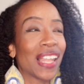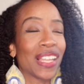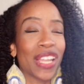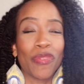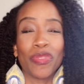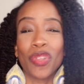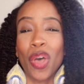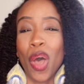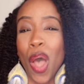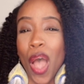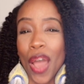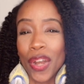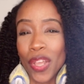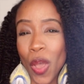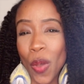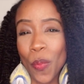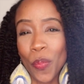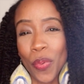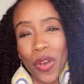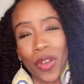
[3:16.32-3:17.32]
I love the
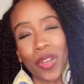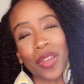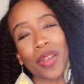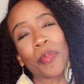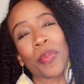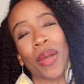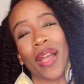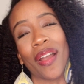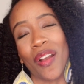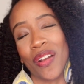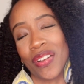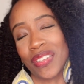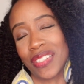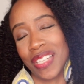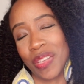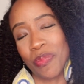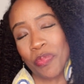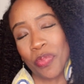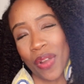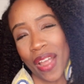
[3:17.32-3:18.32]
audiobook by
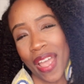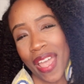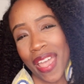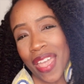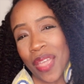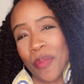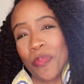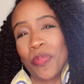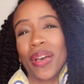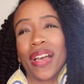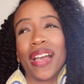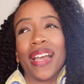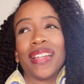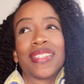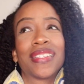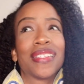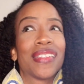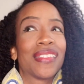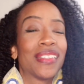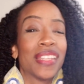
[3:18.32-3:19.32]
R.C. Bray, but
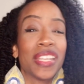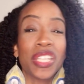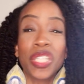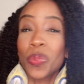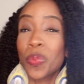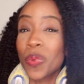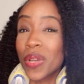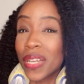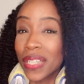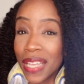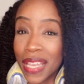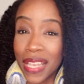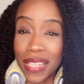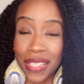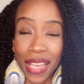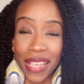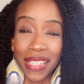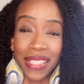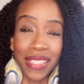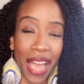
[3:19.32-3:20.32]
this one is
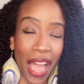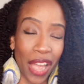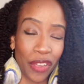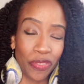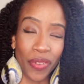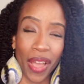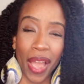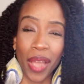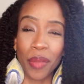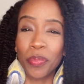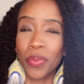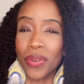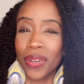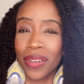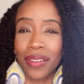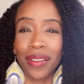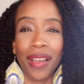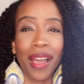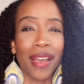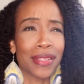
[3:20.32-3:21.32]
a sci-fi
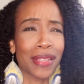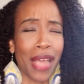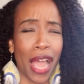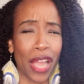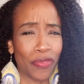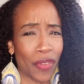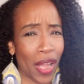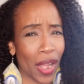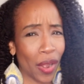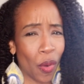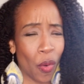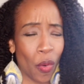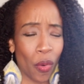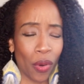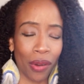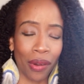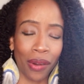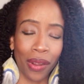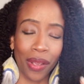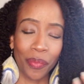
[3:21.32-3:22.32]
book, sci-fi
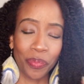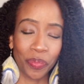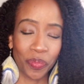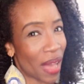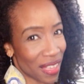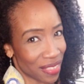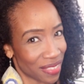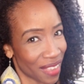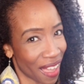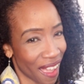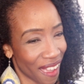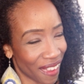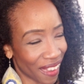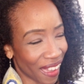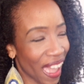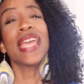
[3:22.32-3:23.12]
horror, my thing.